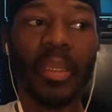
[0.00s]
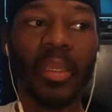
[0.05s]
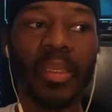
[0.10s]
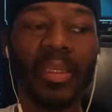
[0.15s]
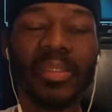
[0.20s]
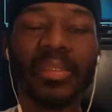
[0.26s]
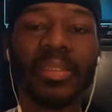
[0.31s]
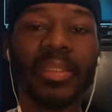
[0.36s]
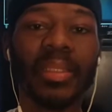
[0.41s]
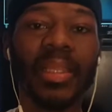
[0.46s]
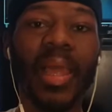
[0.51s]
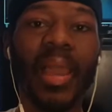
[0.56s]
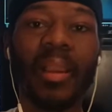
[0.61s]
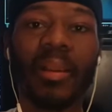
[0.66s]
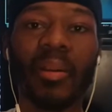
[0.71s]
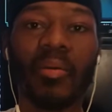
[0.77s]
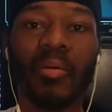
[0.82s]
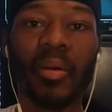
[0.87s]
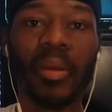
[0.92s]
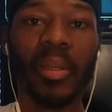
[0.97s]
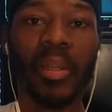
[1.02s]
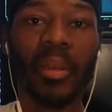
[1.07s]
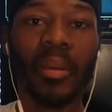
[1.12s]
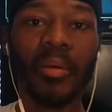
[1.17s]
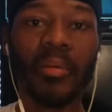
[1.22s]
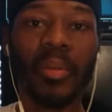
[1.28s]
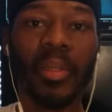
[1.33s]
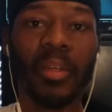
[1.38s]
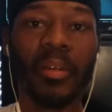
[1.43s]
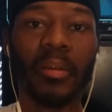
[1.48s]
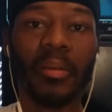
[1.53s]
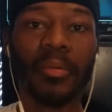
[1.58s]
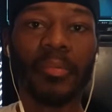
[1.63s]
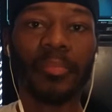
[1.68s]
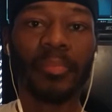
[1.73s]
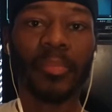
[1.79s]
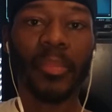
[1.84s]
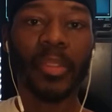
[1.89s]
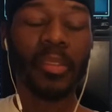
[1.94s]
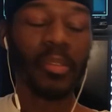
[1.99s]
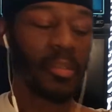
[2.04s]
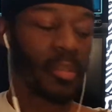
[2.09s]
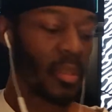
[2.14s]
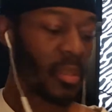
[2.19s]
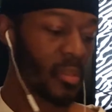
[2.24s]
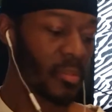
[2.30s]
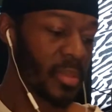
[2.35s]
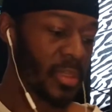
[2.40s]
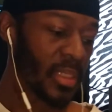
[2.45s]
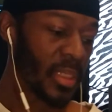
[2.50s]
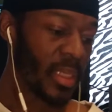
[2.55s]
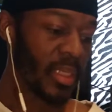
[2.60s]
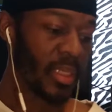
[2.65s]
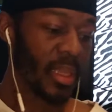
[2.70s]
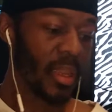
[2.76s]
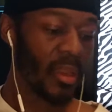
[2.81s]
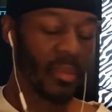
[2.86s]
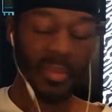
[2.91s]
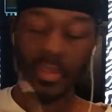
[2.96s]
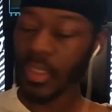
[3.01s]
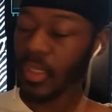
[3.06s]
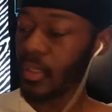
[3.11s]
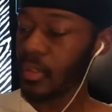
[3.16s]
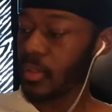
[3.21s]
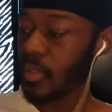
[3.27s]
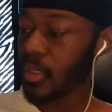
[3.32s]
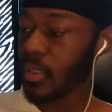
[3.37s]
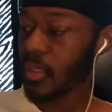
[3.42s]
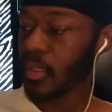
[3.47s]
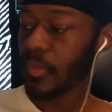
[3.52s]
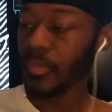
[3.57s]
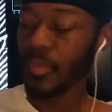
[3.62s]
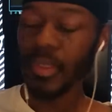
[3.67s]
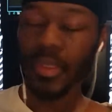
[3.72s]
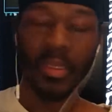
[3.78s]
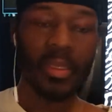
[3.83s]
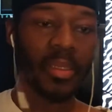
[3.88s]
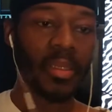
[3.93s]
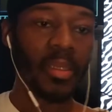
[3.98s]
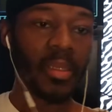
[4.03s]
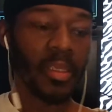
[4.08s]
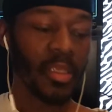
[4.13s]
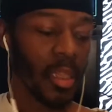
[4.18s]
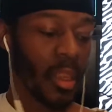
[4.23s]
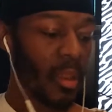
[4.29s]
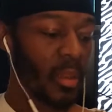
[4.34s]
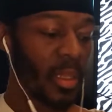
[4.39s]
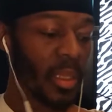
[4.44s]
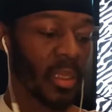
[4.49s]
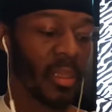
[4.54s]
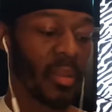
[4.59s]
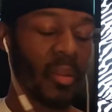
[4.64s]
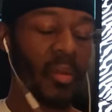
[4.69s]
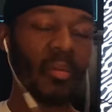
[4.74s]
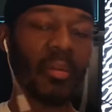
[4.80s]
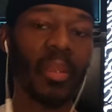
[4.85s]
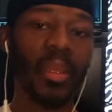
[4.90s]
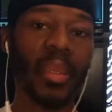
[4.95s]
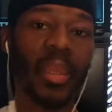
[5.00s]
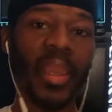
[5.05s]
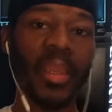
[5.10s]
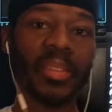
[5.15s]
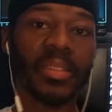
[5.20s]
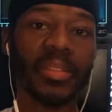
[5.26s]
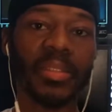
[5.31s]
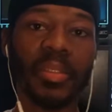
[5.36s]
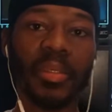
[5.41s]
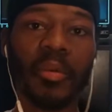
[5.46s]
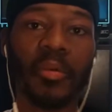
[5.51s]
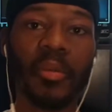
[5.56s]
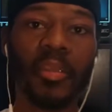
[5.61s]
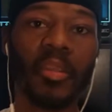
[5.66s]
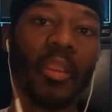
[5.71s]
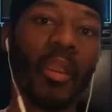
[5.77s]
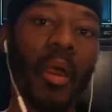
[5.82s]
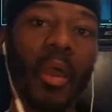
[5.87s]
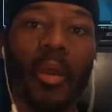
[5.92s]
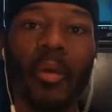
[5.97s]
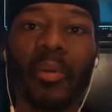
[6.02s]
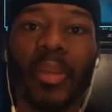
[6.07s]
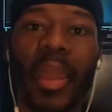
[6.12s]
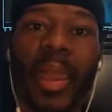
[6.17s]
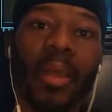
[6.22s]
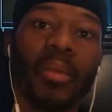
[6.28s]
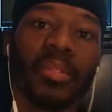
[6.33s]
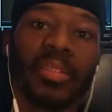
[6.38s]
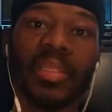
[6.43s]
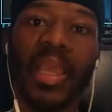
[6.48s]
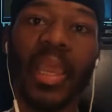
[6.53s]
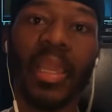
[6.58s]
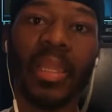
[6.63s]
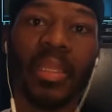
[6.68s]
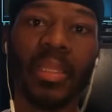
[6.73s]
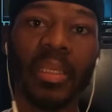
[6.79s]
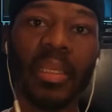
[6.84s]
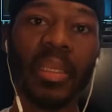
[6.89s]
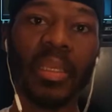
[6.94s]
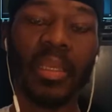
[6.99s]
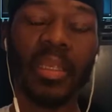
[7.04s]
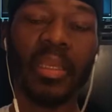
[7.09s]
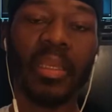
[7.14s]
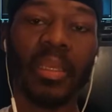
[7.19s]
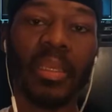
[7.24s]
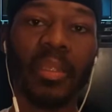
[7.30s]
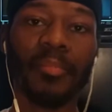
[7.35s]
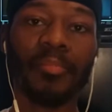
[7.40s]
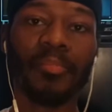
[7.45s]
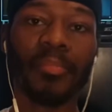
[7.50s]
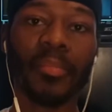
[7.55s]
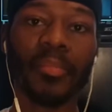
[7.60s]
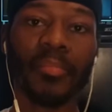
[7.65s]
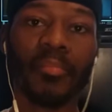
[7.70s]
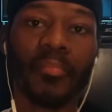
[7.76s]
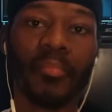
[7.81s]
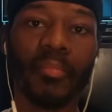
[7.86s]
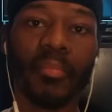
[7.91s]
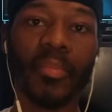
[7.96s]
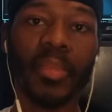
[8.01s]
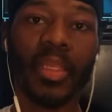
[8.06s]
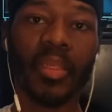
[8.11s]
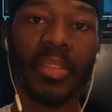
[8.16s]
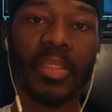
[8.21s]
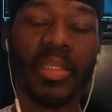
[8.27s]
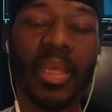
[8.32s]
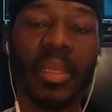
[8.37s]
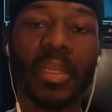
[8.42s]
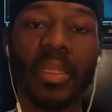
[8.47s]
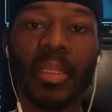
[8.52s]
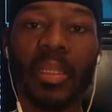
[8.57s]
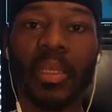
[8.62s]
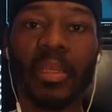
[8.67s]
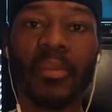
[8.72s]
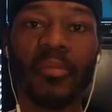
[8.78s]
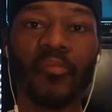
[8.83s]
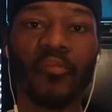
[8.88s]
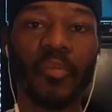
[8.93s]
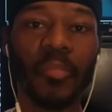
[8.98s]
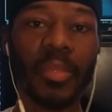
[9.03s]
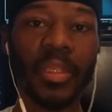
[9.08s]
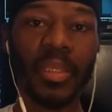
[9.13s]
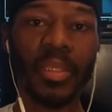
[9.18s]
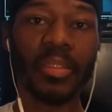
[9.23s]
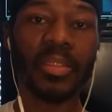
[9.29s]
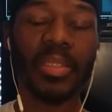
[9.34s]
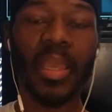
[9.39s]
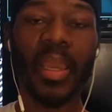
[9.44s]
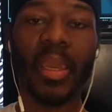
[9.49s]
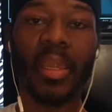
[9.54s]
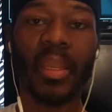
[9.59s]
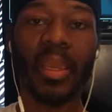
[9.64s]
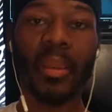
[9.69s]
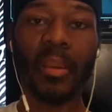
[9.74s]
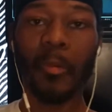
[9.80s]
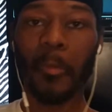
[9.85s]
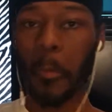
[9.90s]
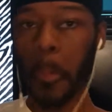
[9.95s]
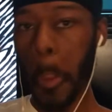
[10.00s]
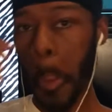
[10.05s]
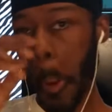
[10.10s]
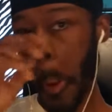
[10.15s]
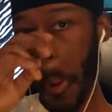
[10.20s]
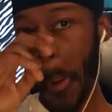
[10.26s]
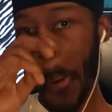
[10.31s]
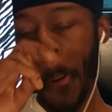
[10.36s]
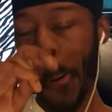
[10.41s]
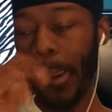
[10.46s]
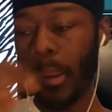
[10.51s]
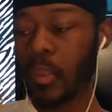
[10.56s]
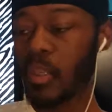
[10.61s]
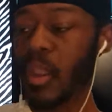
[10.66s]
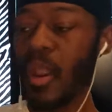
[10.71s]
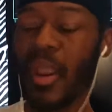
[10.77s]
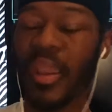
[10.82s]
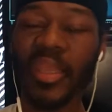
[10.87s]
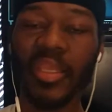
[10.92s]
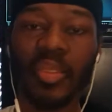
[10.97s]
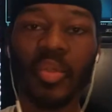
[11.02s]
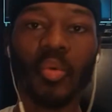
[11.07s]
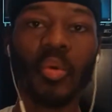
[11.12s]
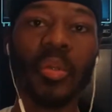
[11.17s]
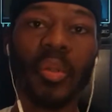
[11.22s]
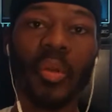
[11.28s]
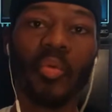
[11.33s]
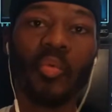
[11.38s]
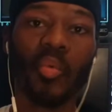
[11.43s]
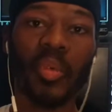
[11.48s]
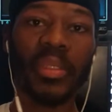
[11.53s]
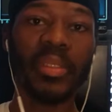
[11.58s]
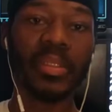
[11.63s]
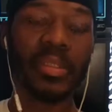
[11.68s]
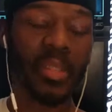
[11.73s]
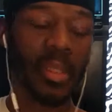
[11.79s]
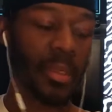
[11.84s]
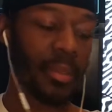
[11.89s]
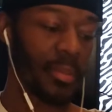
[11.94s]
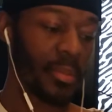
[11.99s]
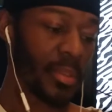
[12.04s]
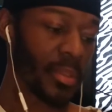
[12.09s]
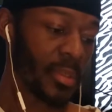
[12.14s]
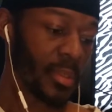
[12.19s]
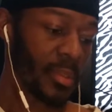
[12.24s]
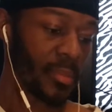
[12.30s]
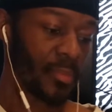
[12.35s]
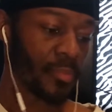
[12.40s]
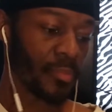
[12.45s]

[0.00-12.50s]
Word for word: It's a lot going on there. You know what I'm saying? Y'all think that y'all looking on the exterior, y'all on the outside looking in instead of looking from the inside out. Y'all ain't doing no research.